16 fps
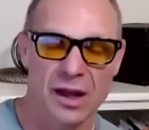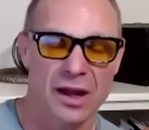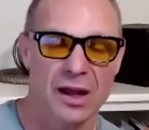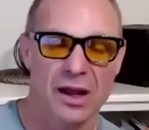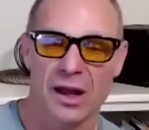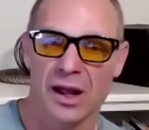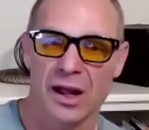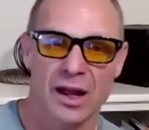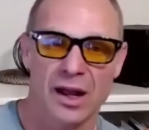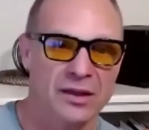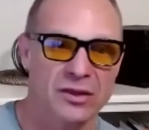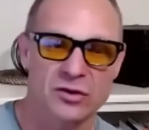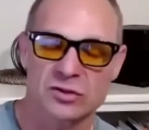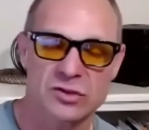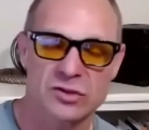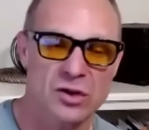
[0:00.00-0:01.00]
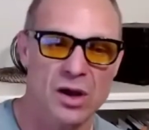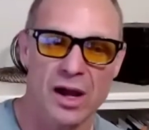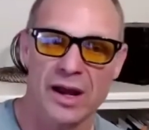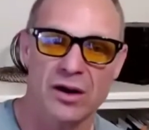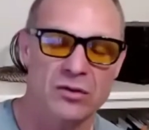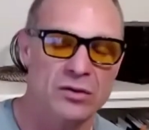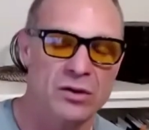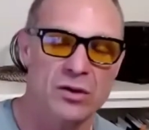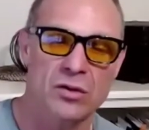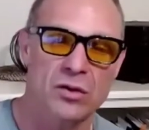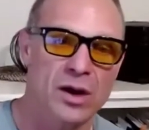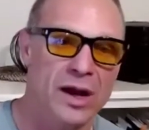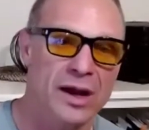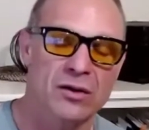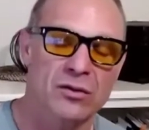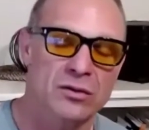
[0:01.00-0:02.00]
I, there's no I don't know
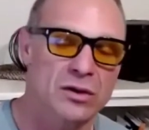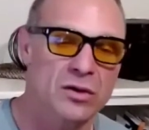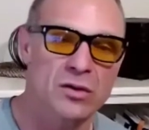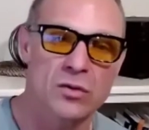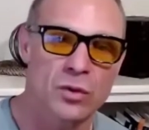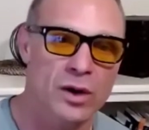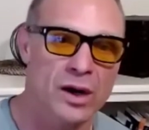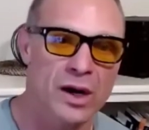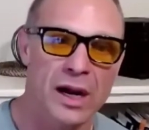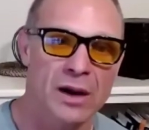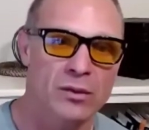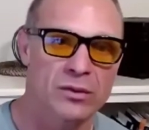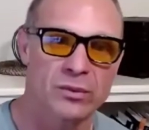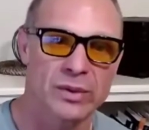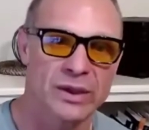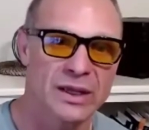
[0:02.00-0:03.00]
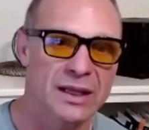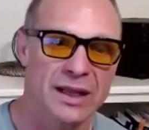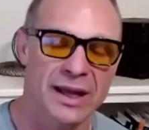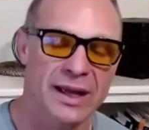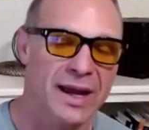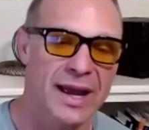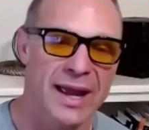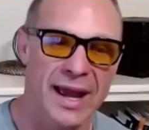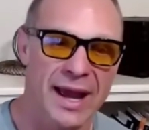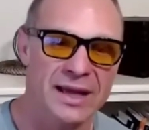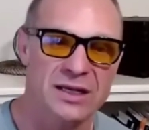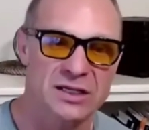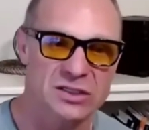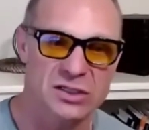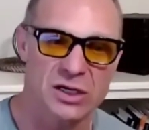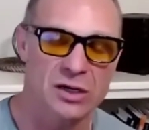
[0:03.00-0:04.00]
I don't know where I would be. Like I had
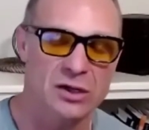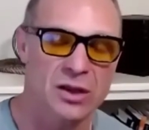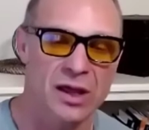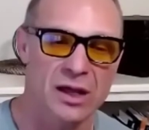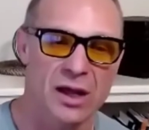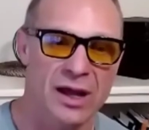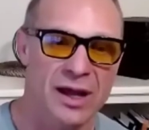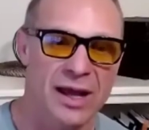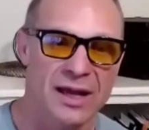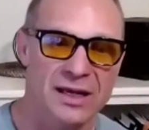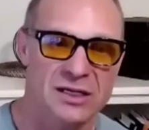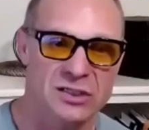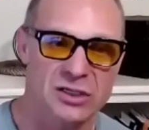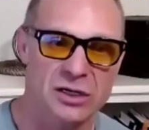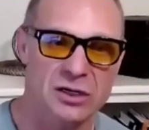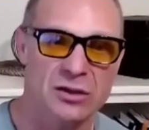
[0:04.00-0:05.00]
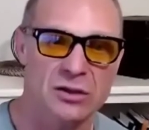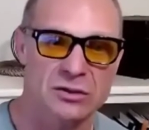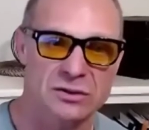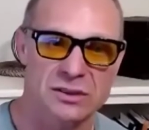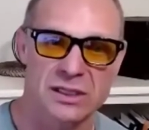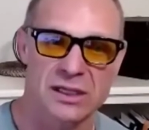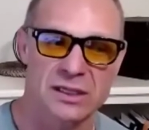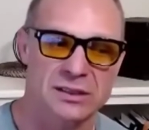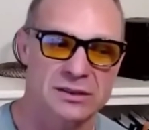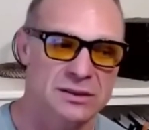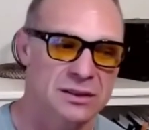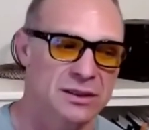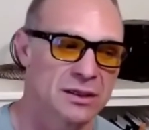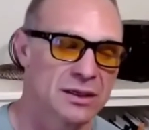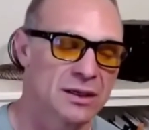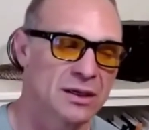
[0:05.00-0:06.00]
to share that. I had to share those things.
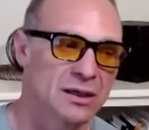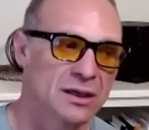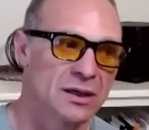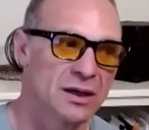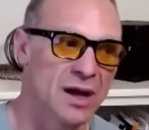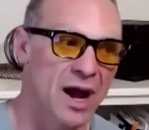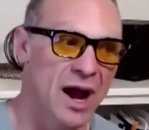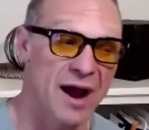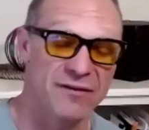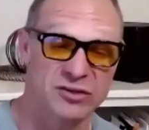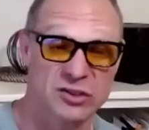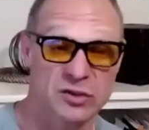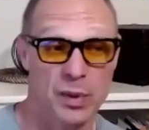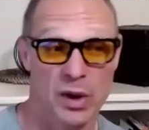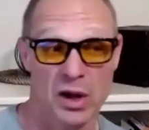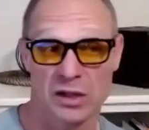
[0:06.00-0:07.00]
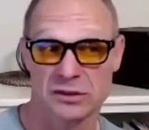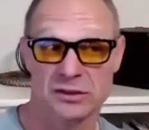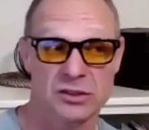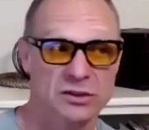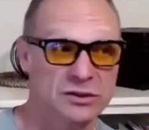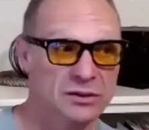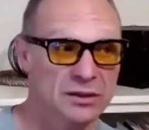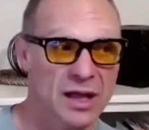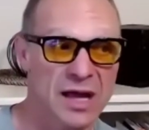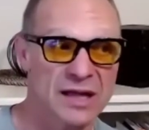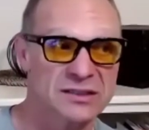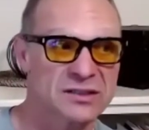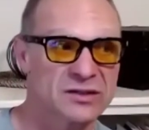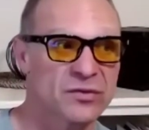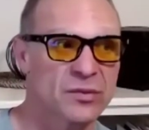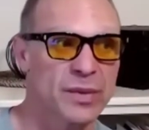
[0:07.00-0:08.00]
I've sponsored
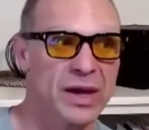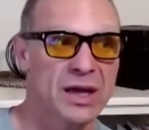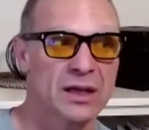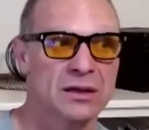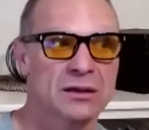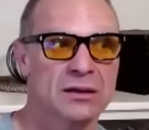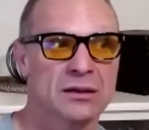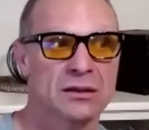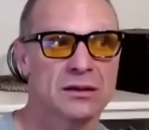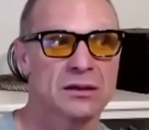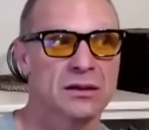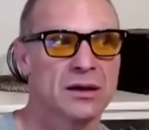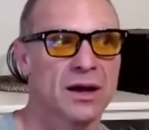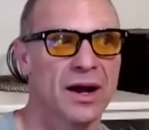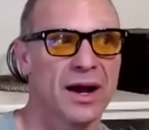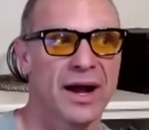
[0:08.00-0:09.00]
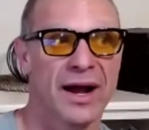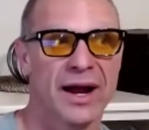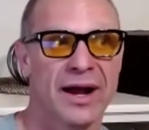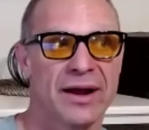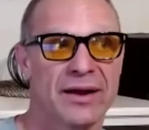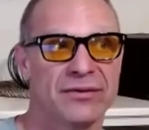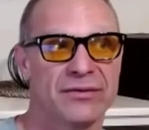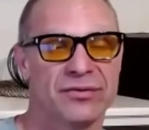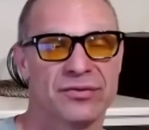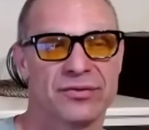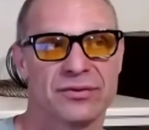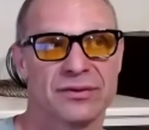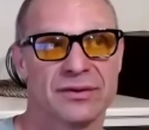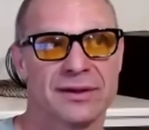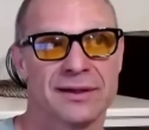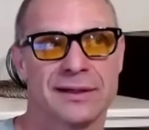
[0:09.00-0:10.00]
lots of men. I've
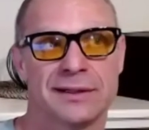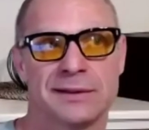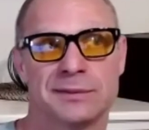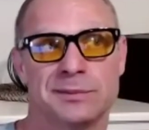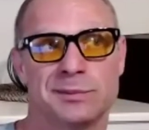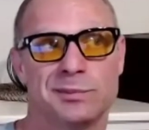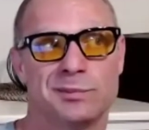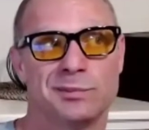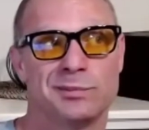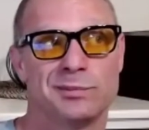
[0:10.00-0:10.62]
um,